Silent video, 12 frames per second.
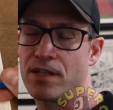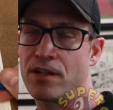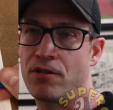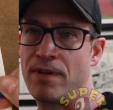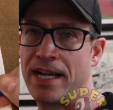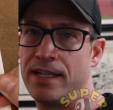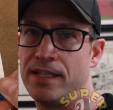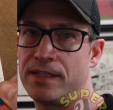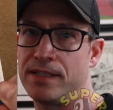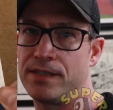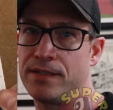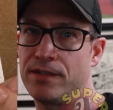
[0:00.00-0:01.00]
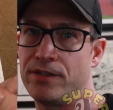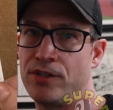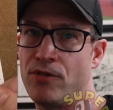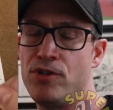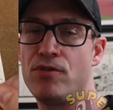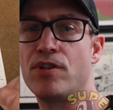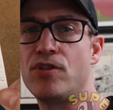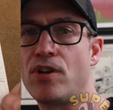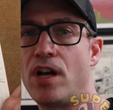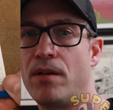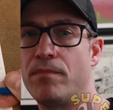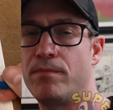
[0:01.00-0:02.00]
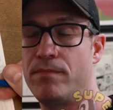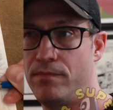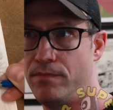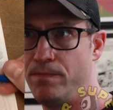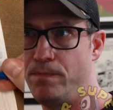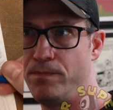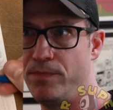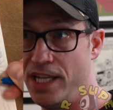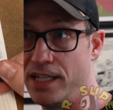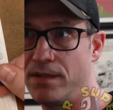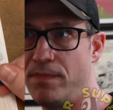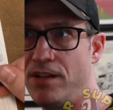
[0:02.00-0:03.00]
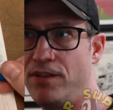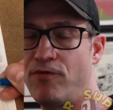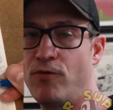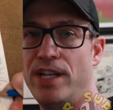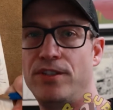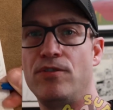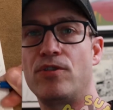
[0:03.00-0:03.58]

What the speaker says: correctness. So you can draw things in many different ways.